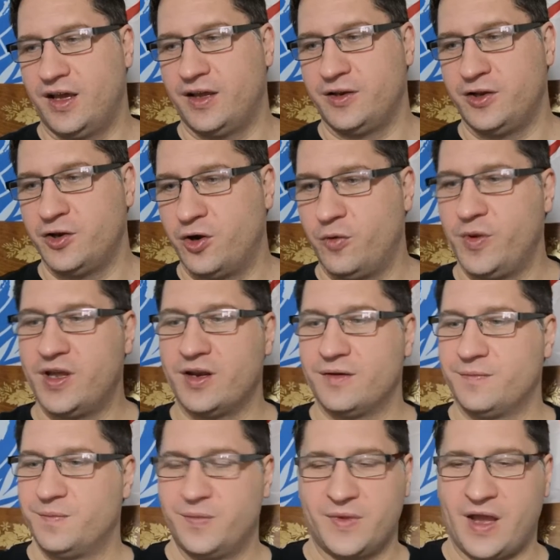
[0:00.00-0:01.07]
and you know we
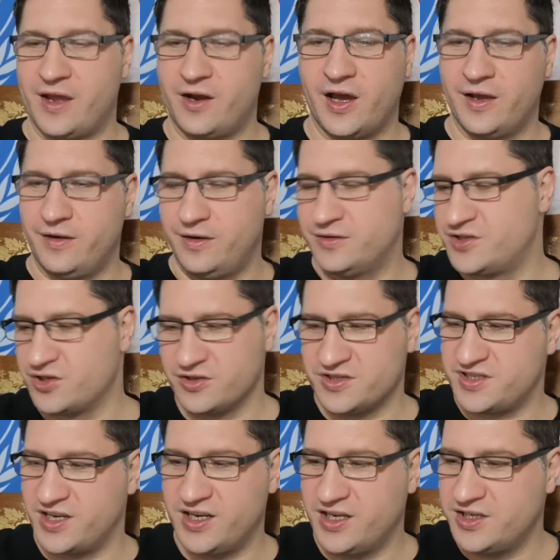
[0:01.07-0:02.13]
can I, I, in certain
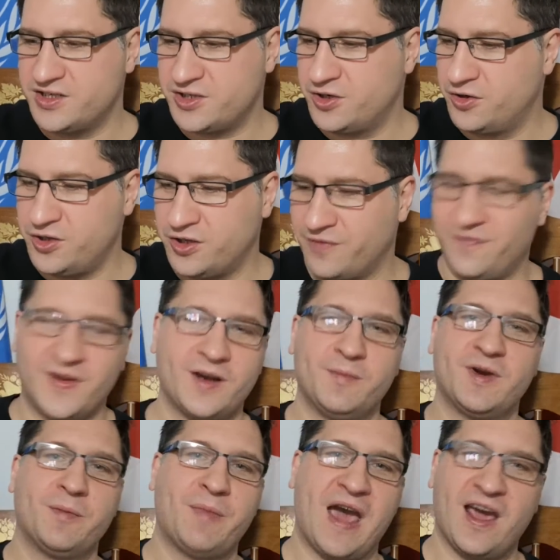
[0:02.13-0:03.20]
cities you know you can fit
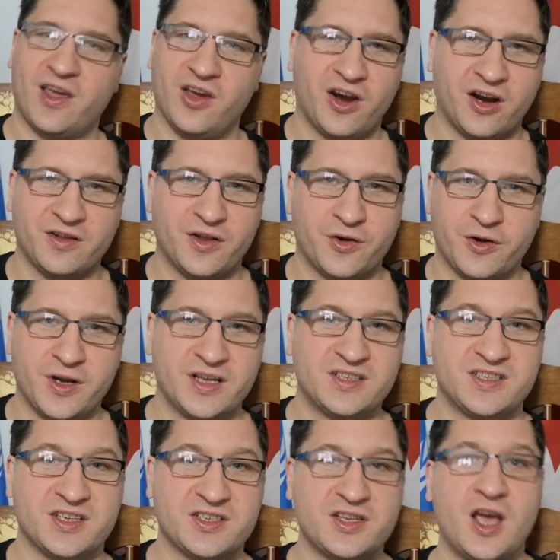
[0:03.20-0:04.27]
them in a backyard that already
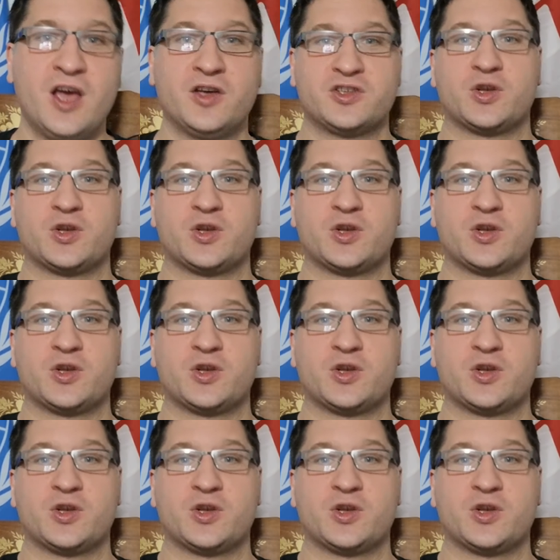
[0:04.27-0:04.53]
exists